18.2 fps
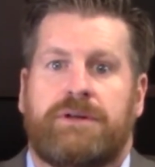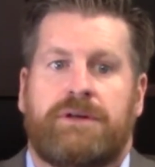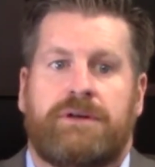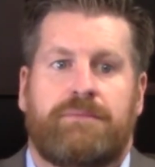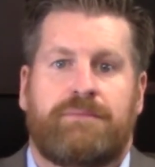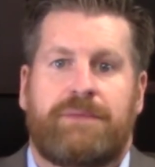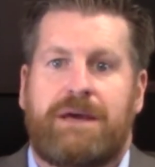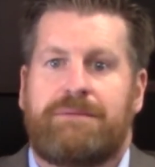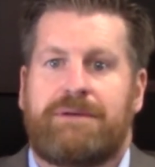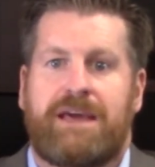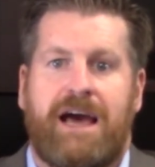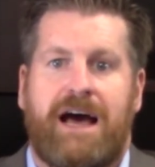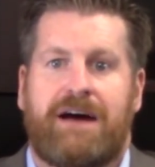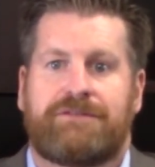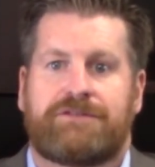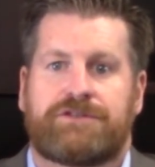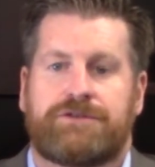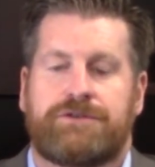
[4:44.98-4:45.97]
maybe
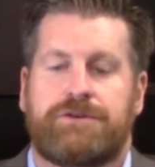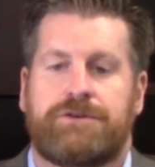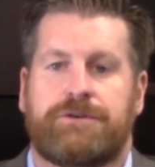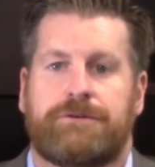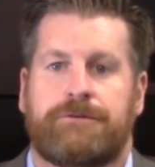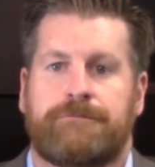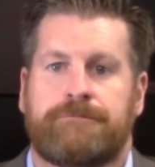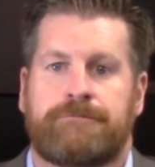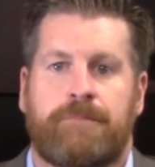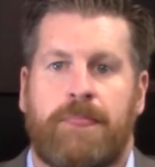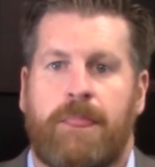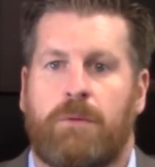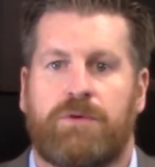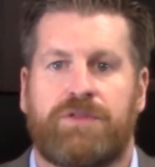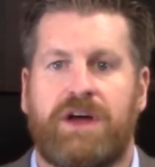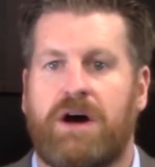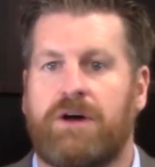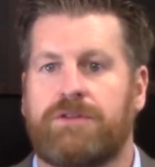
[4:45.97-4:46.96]
half true,
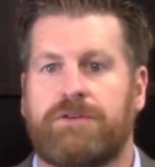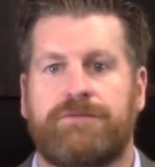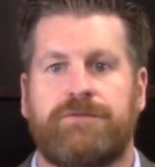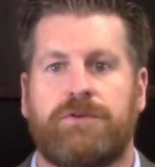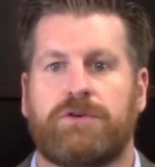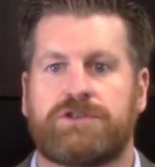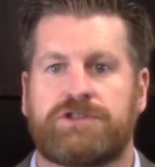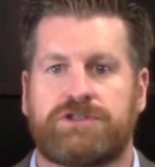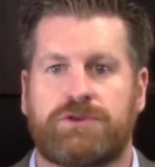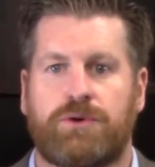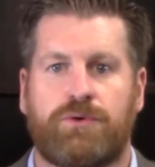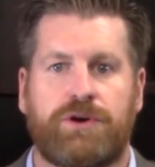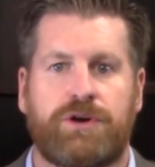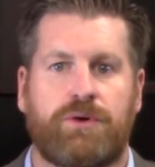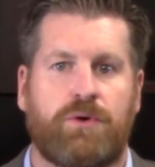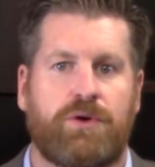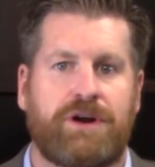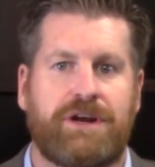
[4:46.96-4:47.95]
without the full
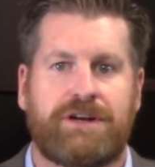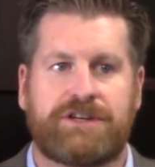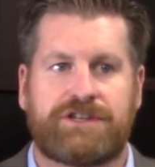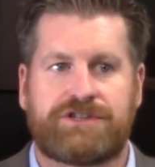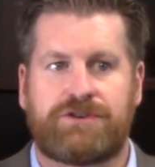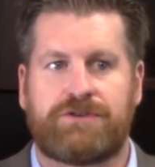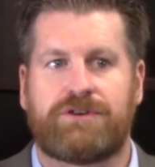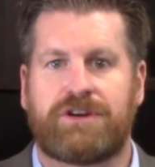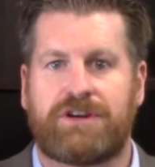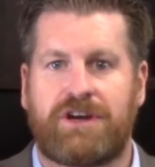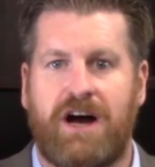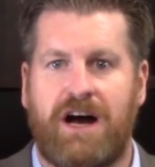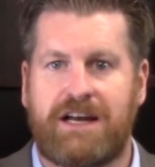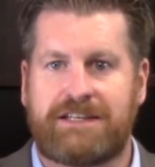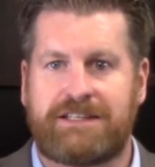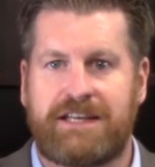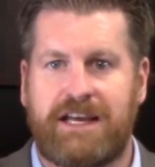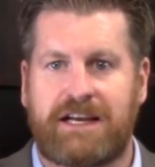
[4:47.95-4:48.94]
story, or in a certain
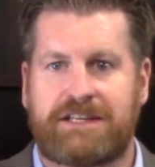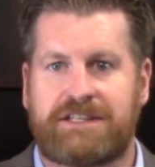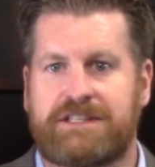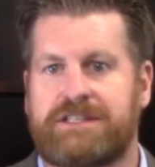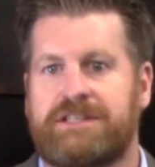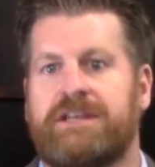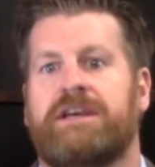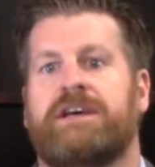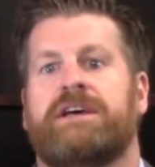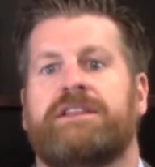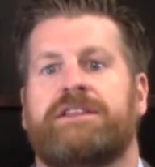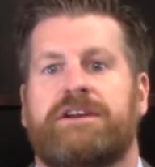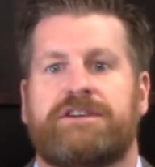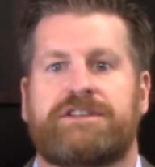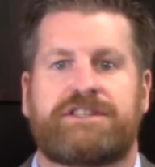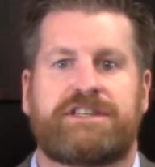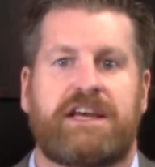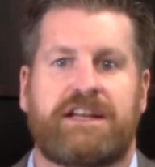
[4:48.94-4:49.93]
context,
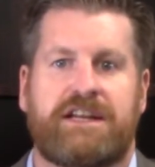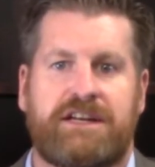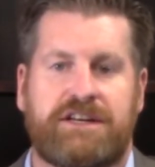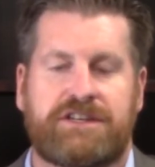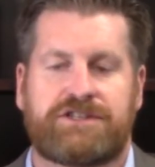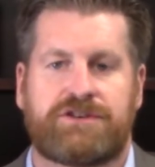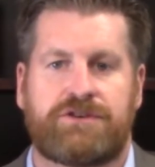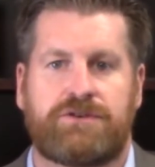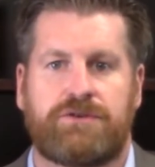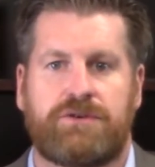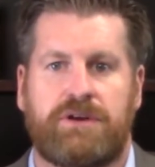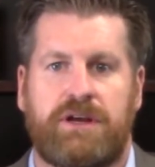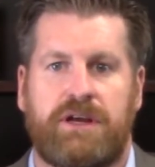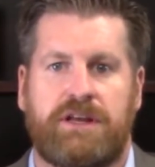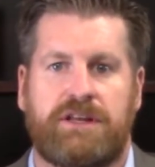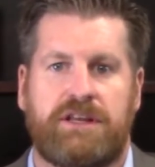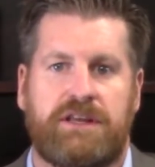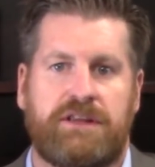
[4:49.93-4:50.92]
they're said in a certain,
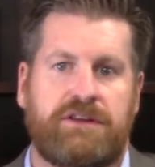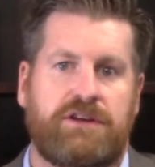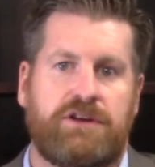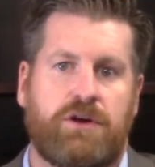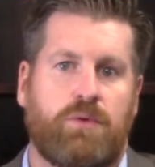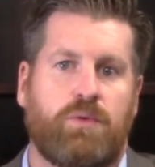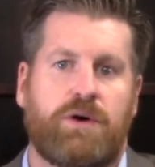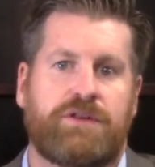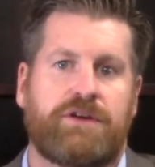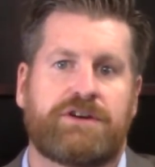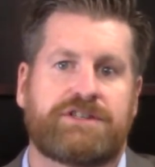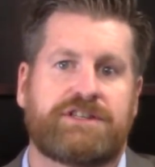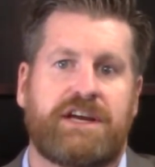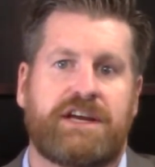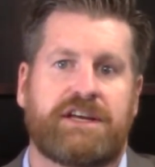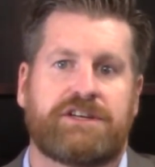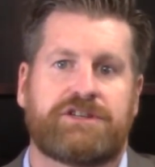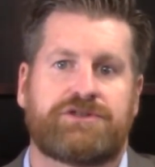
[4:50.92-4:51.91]
what they're
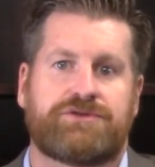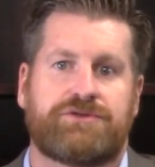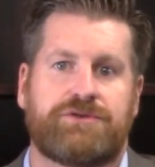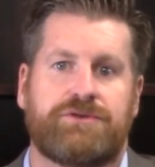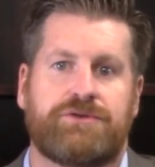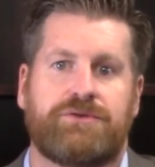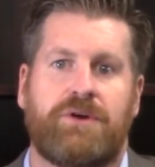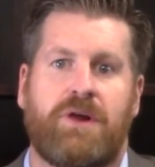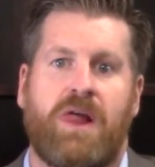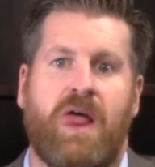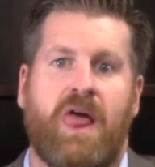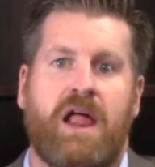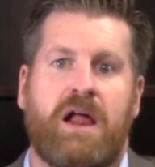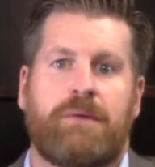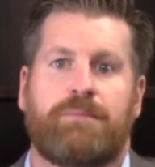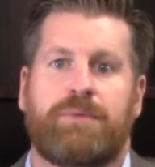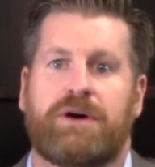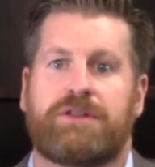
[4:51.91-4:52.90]
saying is true,
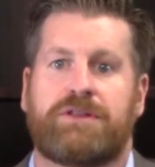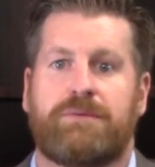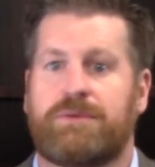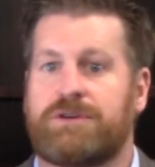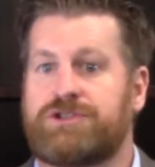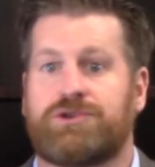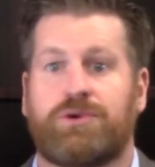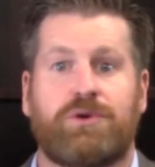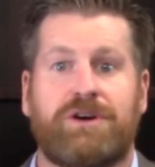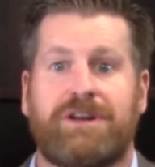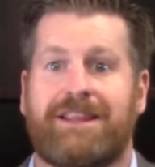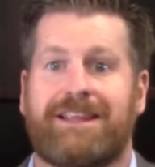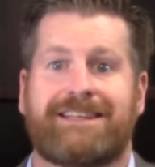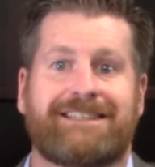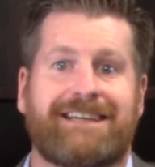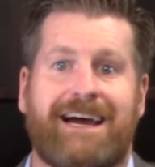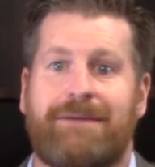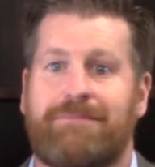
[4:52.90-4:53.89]
but the majority of the
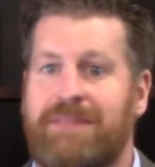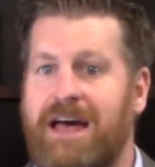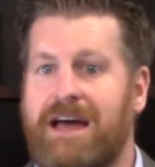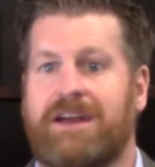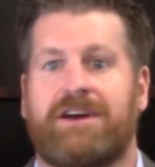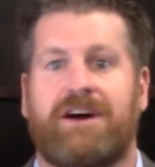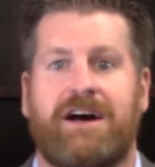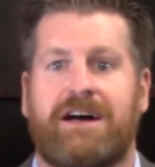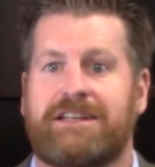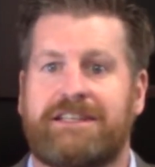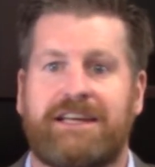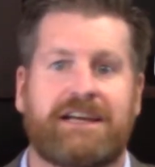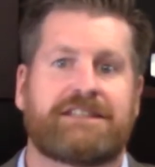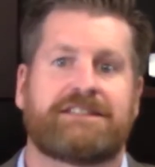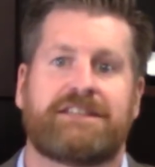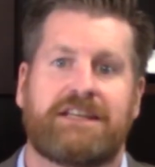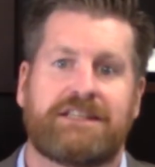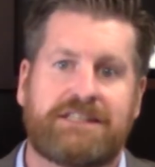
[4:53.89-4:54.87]
time that
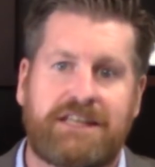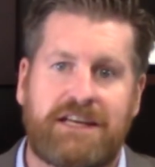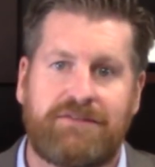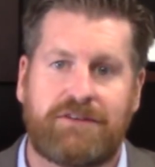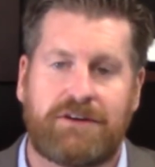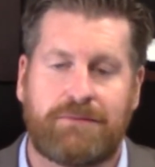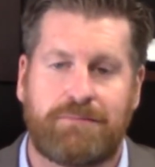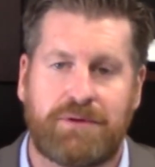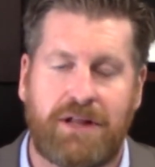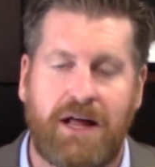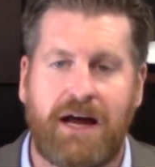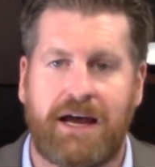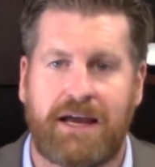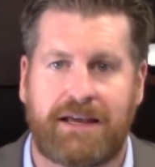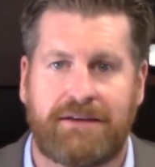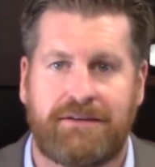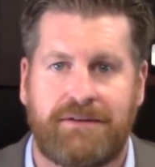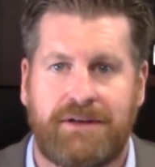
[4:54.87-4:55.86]
context doesn't even
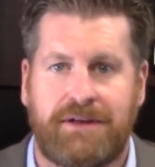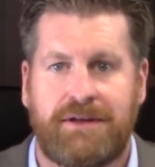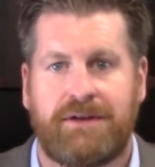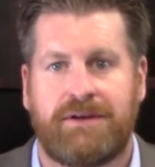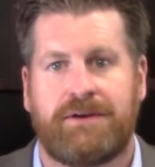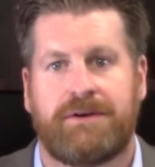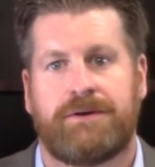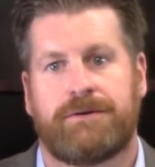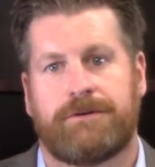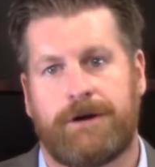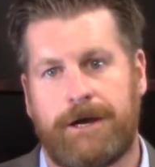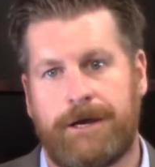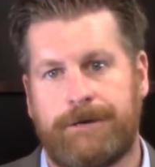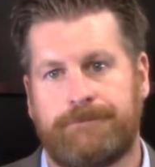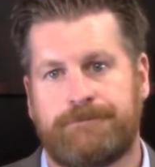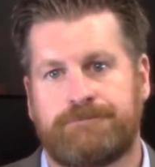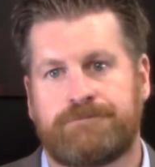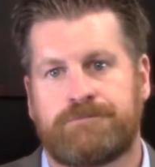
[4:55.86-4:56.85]
apply, right?